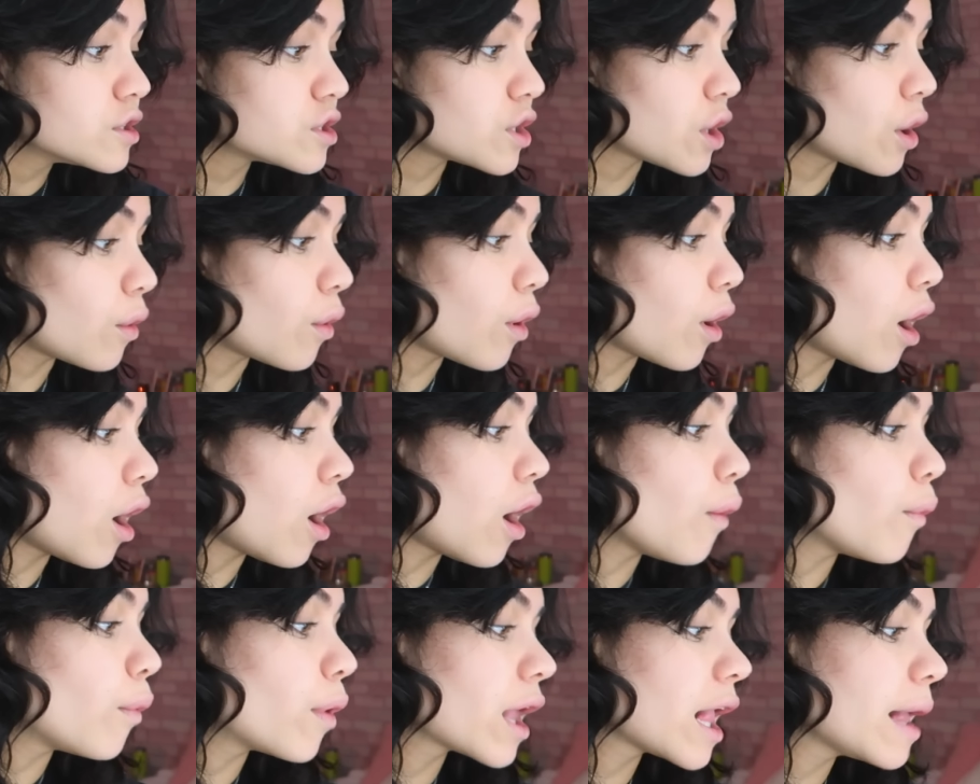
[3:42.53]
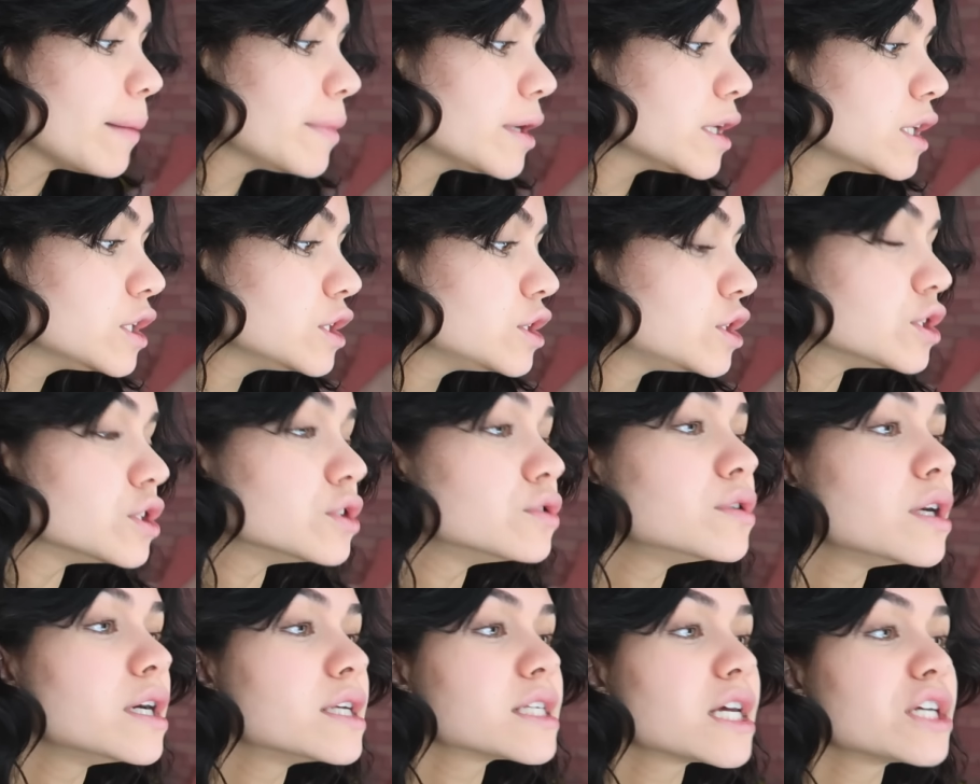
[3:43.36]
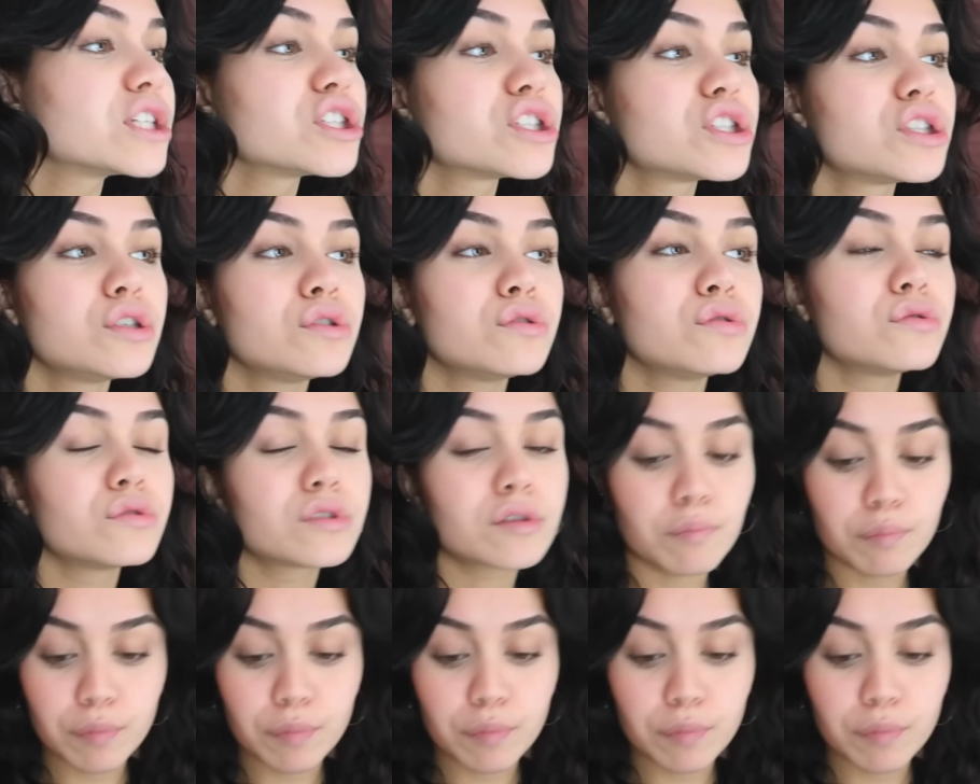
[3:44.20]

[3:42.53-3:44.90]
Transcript: So what I'm gonna do is I just use